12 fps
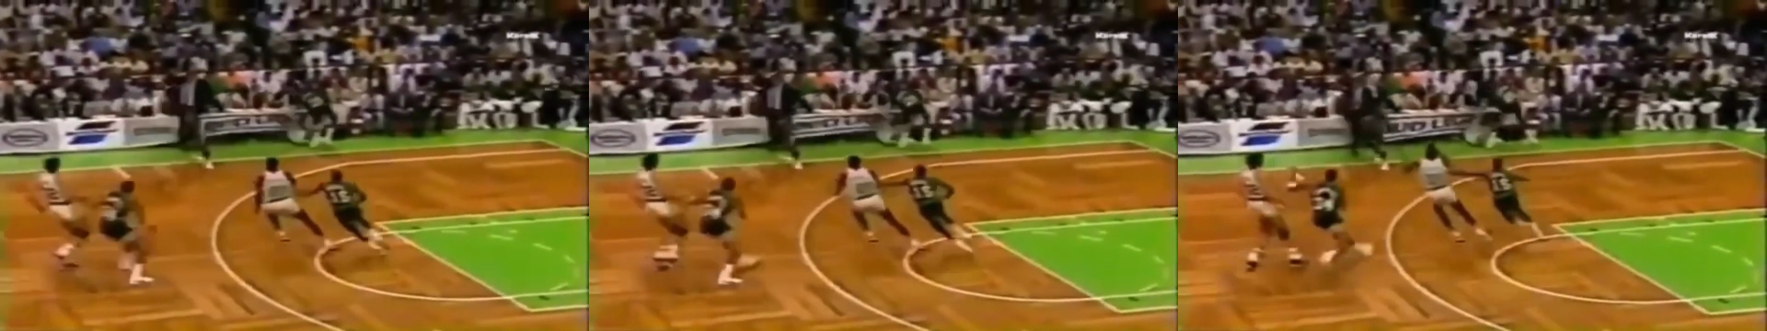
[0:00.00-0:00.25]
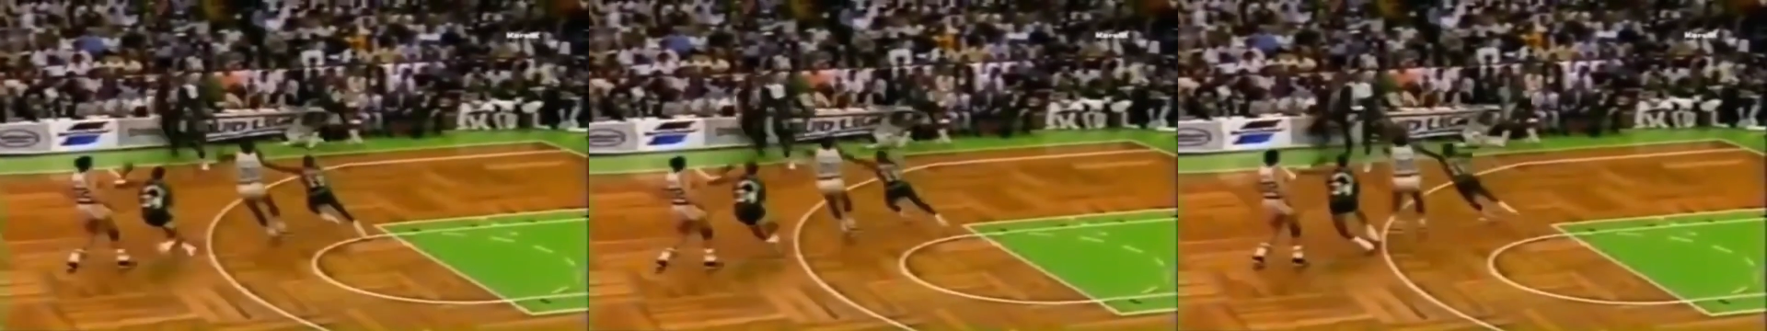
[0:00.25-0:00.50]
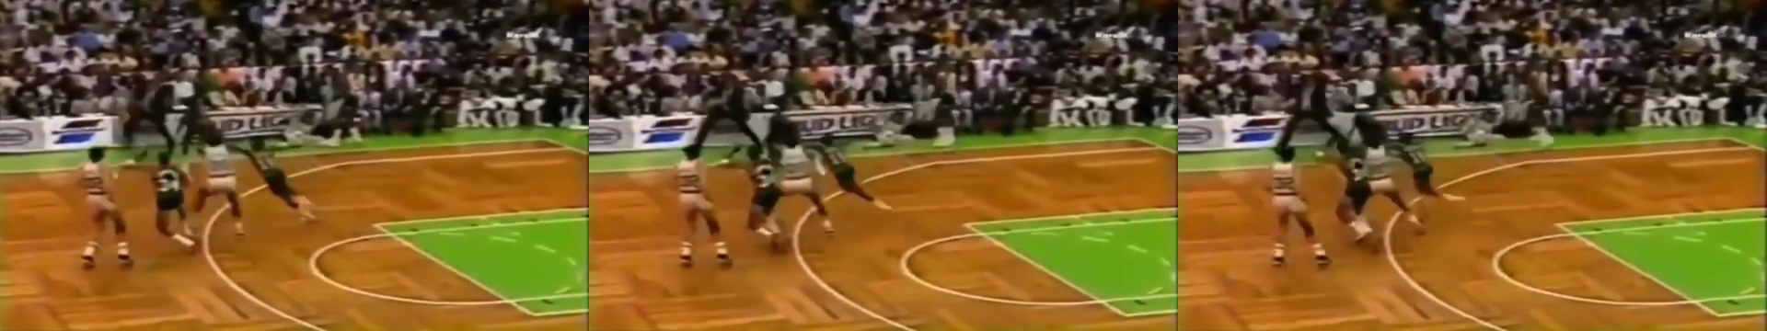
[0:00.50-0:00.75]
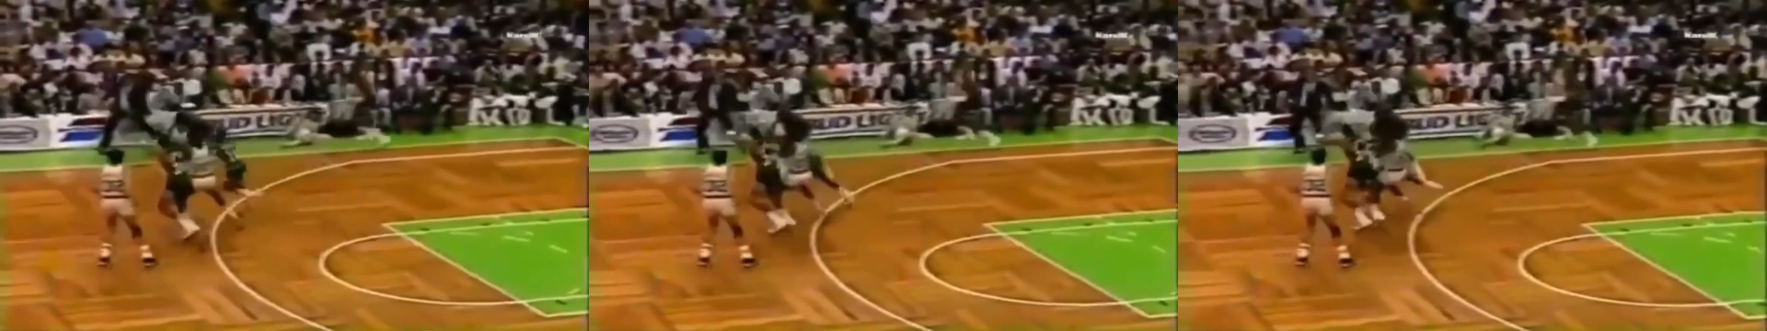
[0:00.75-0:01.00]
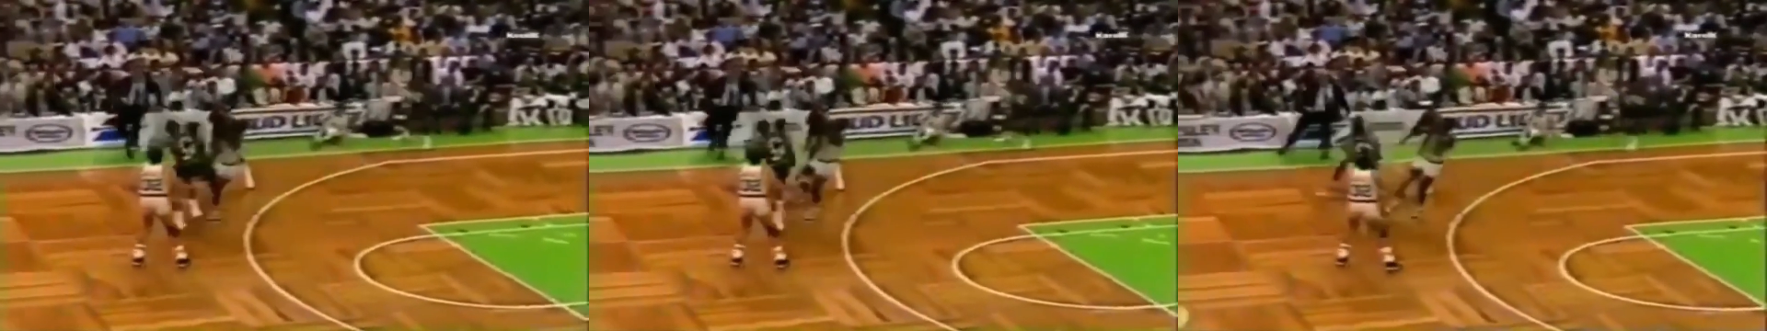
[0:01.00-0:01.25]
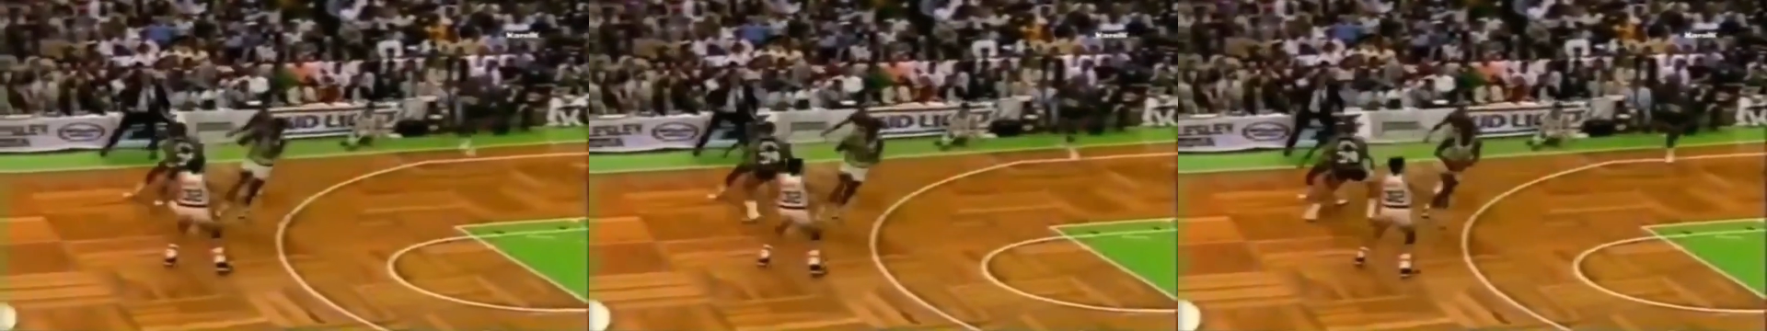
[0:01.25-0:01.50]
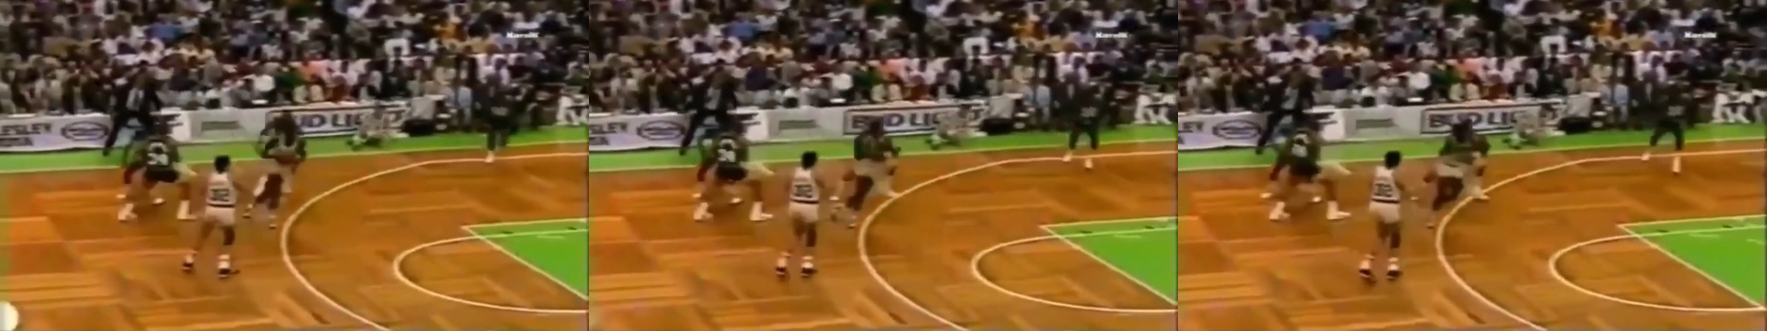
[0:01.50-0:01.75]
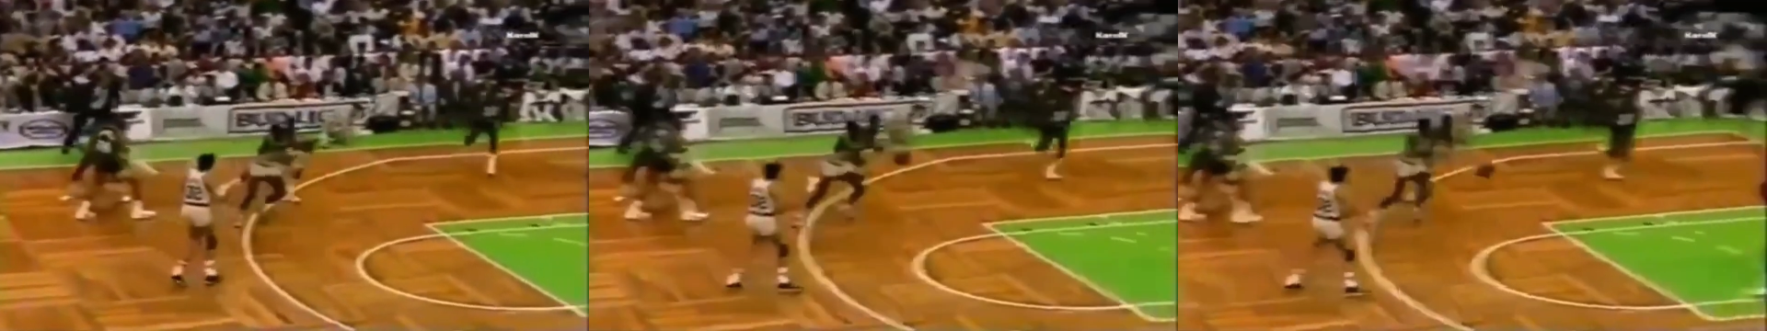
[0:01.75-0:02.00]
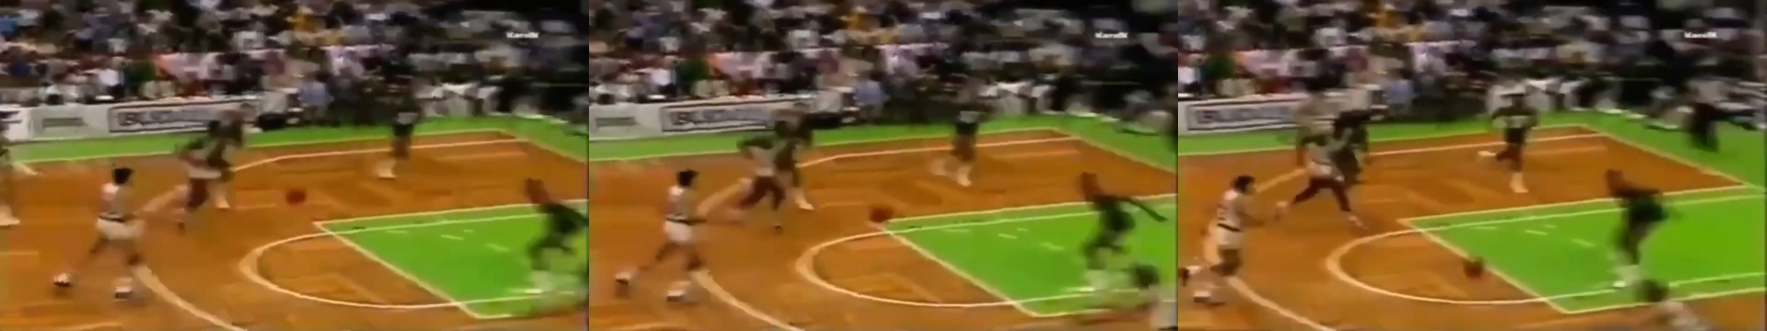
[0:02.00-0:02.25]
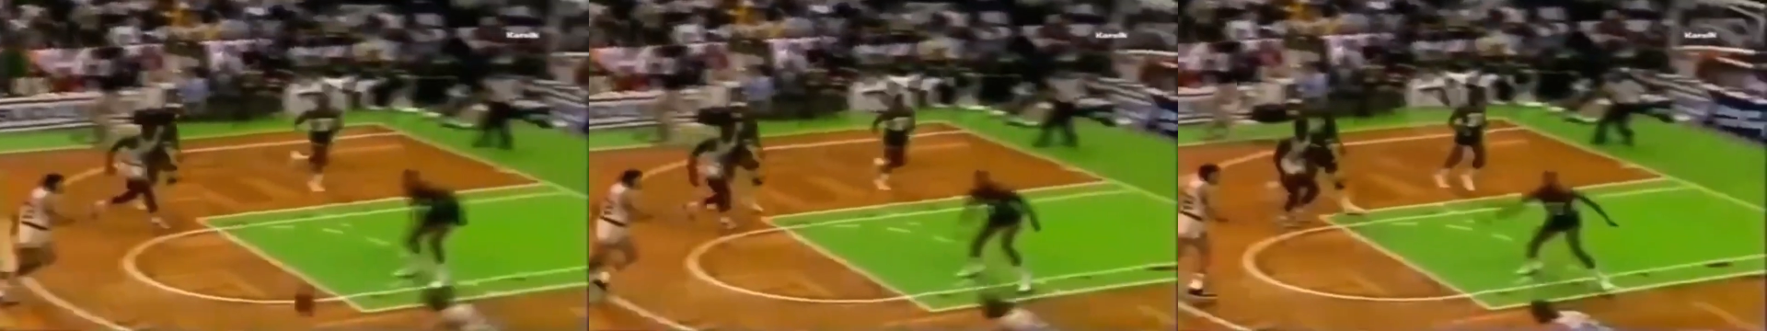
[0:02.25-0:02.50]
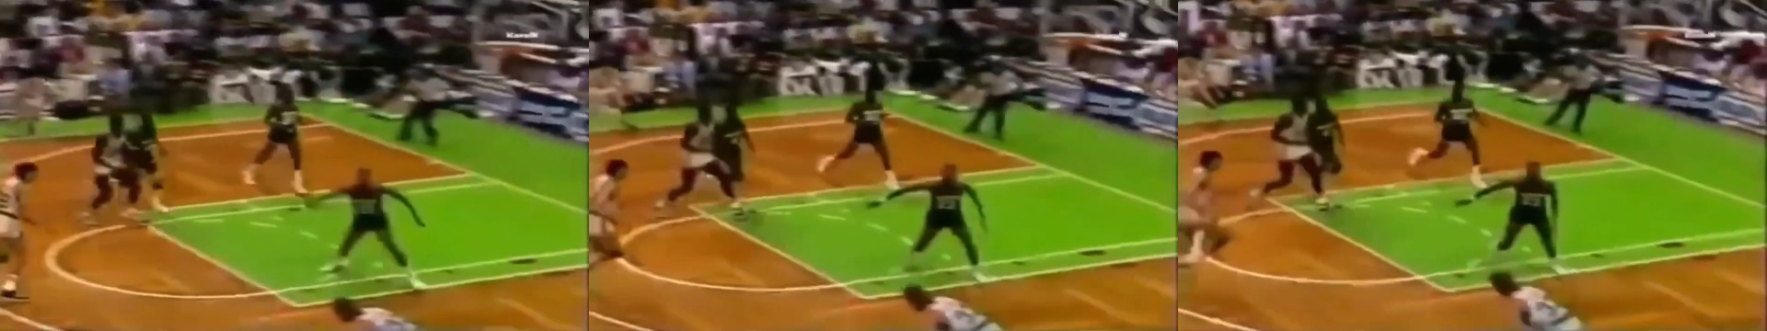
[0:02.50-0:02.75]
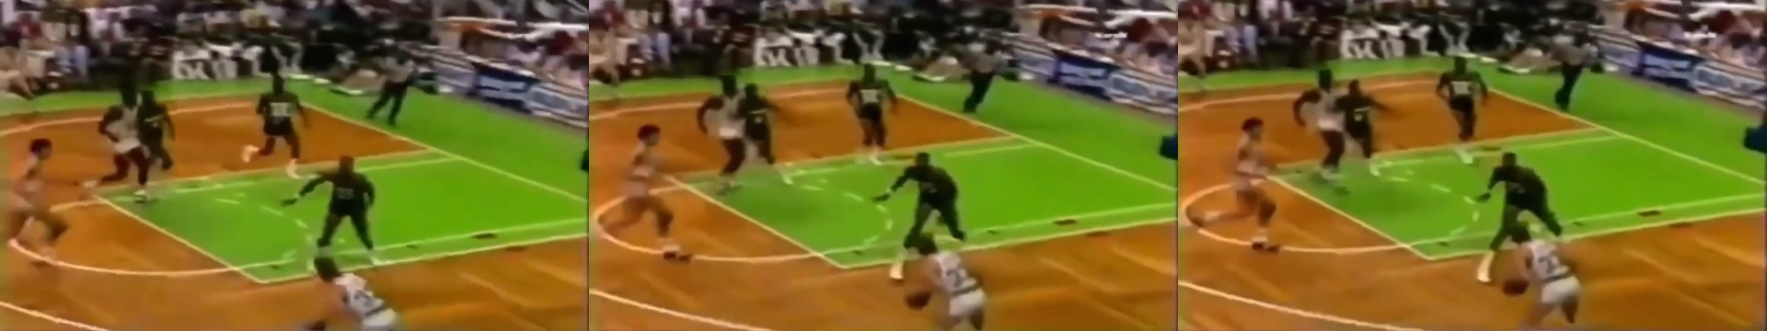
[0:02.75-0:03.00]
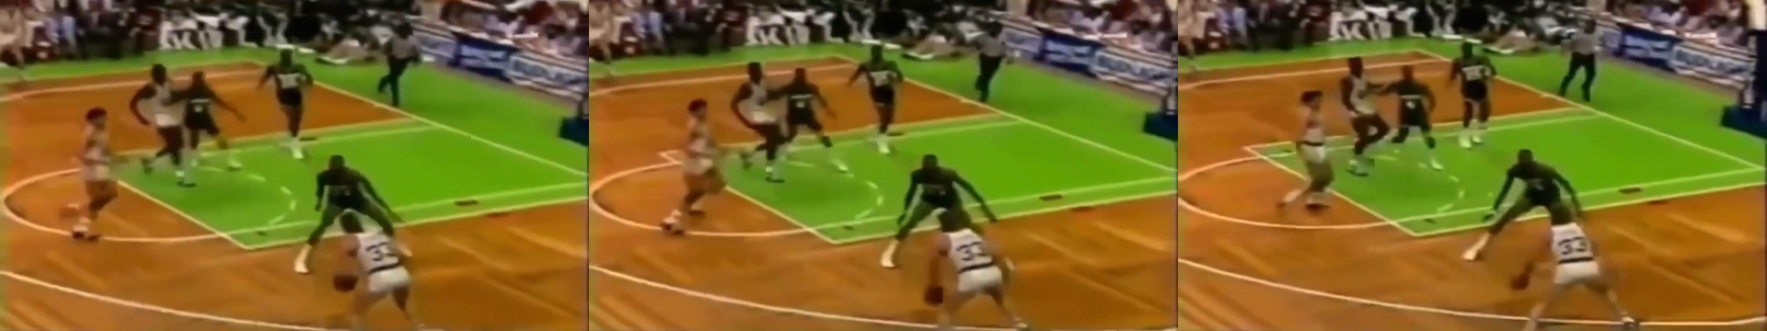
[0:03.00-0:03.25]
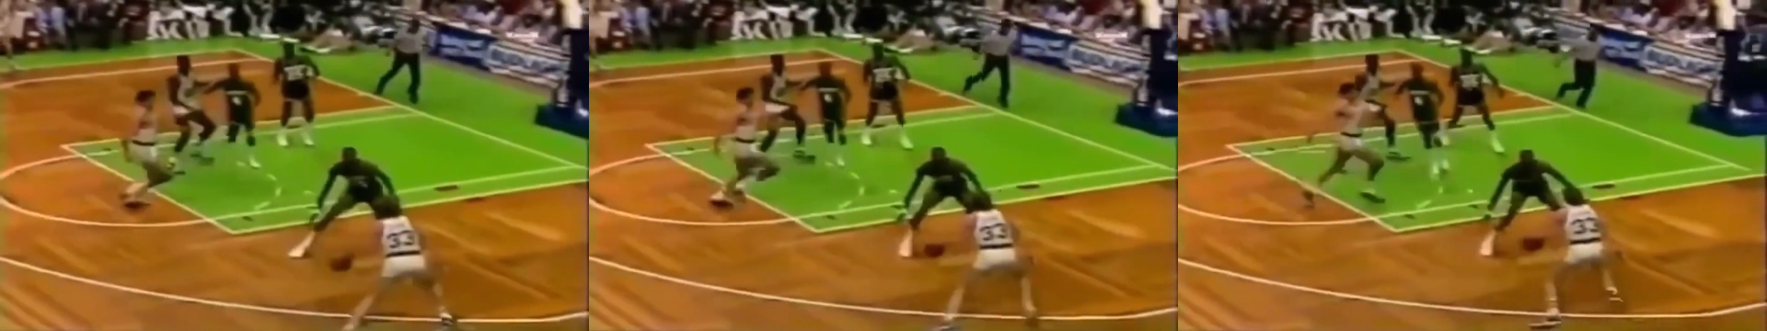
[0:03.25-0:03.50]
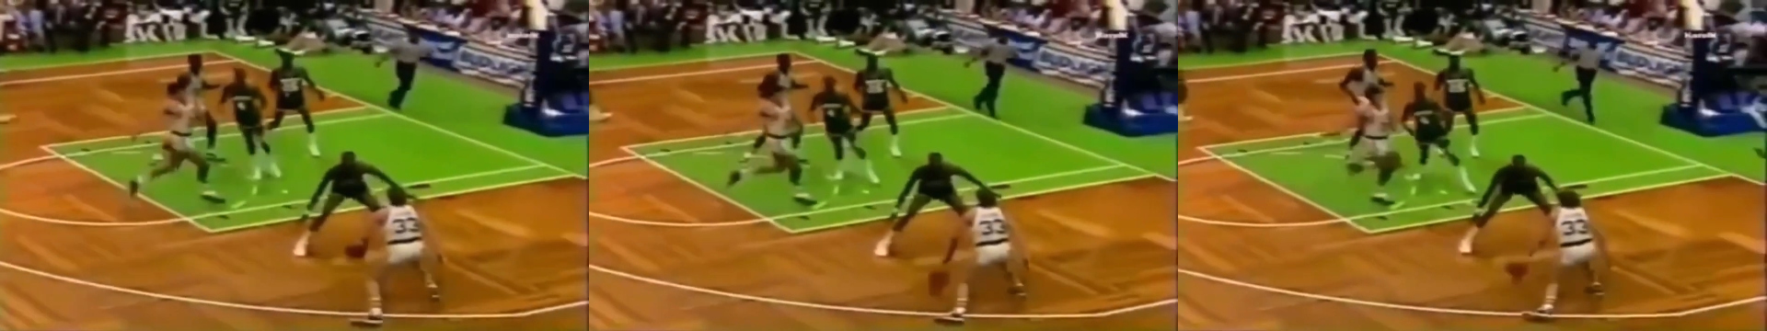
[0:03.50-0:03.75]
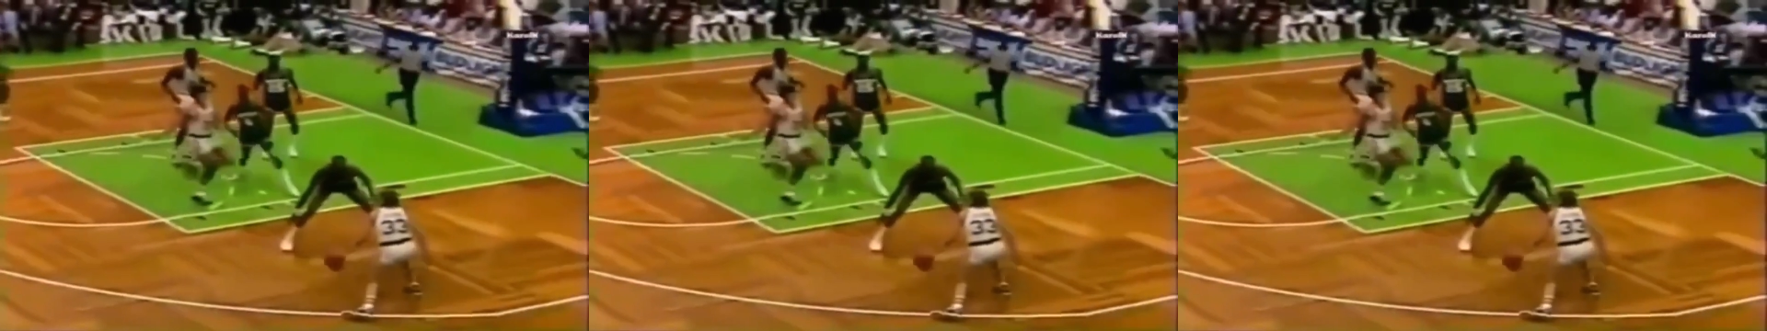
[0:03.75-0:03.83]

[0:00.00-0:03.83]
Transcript: [unreadable: no face in view]